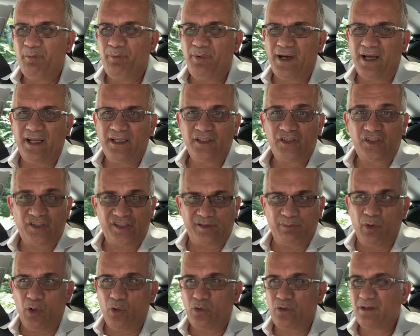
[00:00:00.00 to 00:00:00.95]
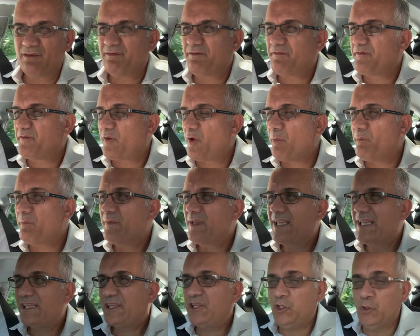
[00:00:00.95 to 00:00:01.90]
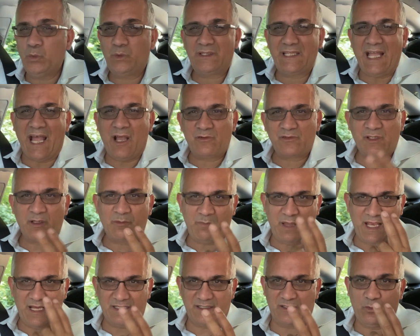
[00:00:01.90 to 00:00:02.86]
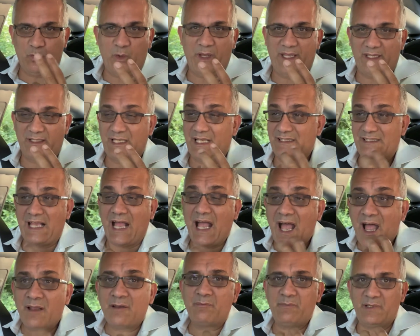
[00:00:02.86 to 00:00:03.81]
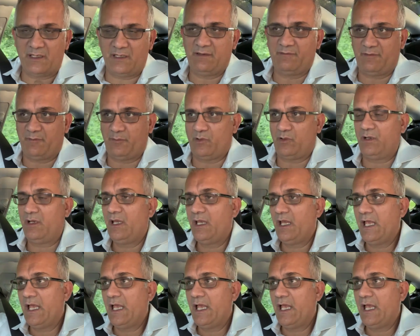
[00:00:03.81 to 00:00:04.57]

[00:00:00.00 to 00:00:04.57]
by smoke from 2,000 miles away. That's unbelievable.